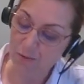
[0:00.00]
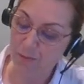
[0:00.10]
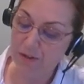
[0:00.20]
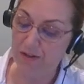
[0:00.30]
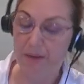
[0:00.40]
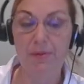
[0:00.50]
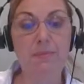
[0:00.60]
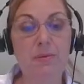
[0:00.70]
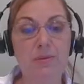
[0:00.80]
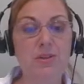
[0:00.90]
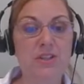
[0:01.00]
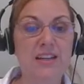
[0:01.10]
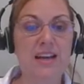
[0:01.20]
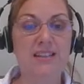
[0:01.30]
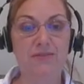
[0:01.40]
a real number, but we were just
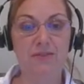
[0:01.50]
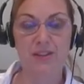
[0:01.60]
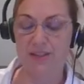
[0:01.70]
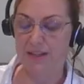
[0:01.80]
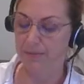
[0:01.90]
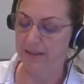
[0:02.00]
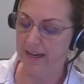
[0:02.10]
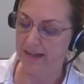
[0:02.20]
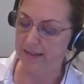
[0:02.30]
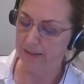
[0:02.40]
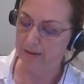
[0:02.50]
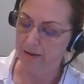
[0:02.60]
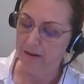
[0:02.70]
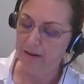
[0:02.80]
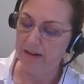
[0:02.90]
asking for the subsets.
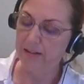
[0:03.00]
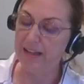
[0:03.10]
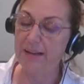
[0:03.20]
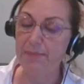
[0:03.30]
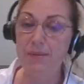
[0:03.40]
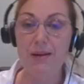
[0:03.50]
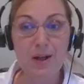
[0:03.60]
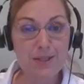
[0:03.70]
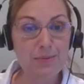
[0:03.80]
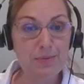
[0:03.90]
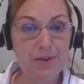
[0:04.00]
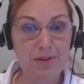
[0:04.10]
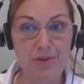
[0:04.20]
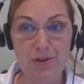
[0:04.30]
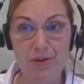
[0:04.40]
Now, let me also put a
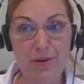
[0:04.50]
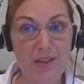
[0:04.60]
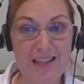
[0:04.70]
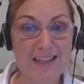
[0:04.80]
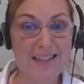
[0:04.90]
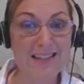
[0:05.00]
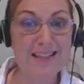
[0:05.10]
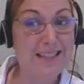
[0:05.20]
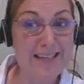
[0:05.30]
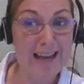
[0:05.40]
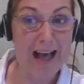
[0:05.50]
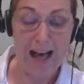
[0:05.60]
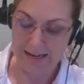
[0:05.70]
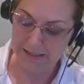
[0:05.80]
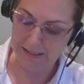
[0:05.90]
little note of the things it's
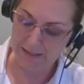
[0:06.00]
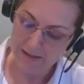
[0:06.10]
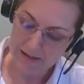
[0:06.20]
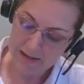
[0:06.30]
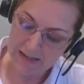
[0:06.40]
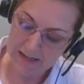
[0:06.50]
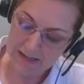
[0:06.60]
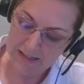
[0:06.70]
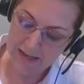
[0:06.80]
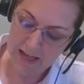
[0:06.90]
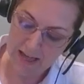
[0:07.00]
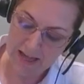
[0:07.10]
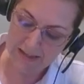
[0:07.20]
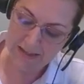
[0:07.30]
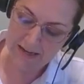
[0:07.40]
not. It is
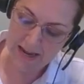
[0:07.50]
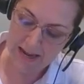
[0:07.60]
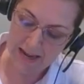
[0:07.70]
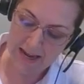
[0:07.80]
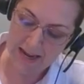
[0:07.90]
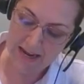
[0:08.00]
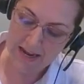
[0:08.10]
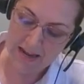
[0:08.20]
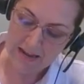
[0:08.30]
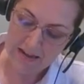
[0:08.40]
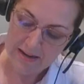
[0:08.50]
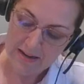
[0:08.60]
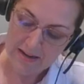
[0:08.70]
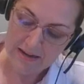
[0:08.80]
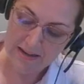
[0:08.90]
not a
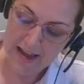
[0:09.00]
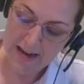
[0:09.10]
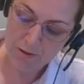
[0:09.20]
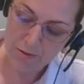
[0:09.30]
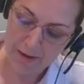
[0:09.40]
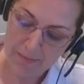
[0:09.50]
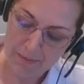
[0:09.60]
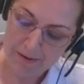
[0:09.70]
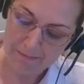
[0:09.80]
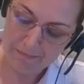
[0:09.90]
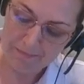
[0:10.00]
natural number.